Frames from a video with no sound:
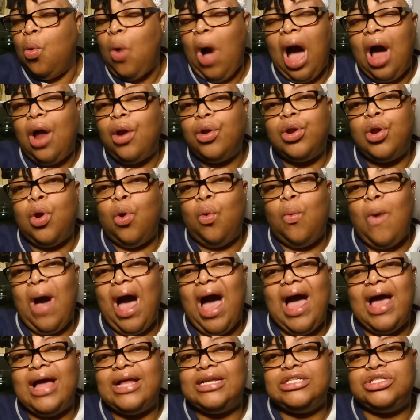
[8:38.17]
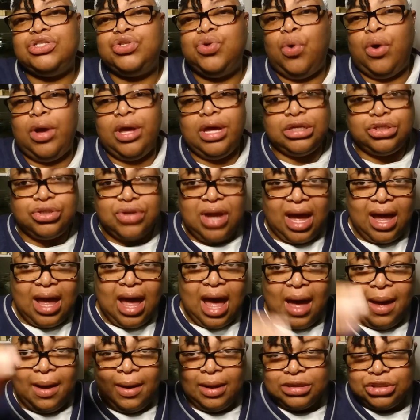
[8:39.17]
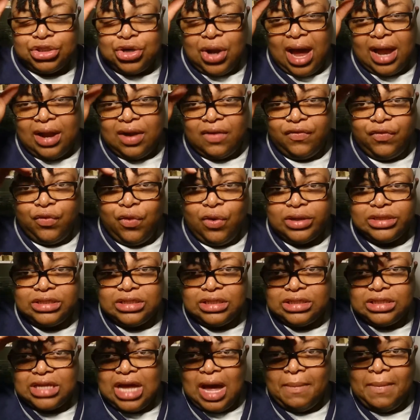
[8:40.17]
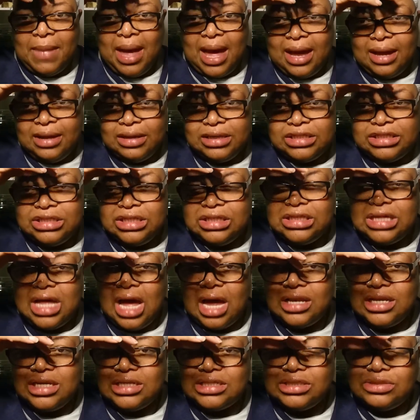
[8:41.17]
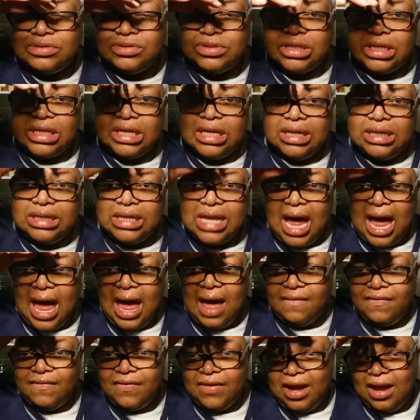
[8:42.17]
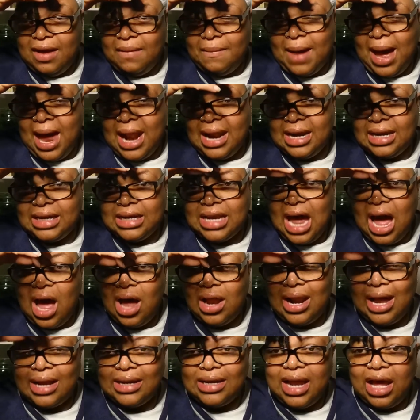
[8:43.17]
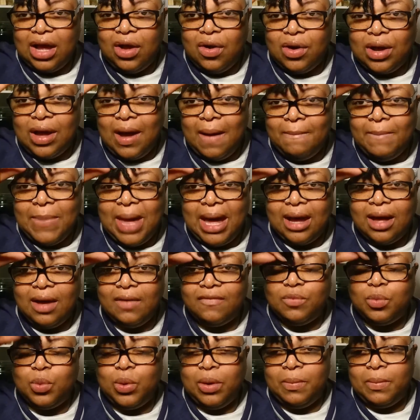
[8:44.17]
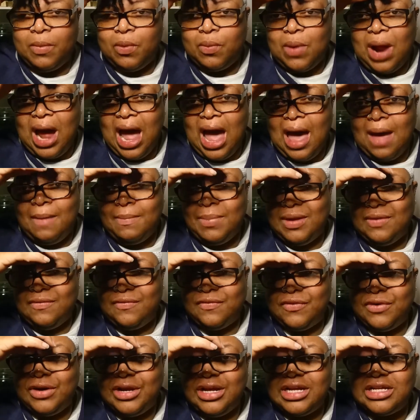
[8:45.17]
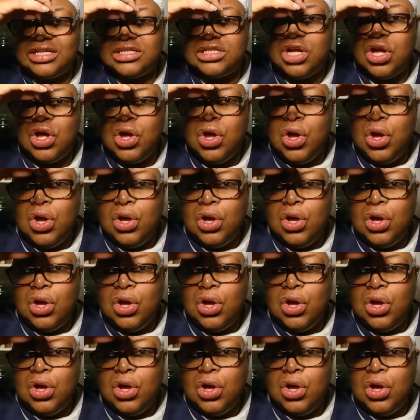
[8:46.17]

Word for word: I don't know why Toya trying to force it. Talking about she thought this was a good time for everybody to talk, like they're going to come make up with Mariah and be friends.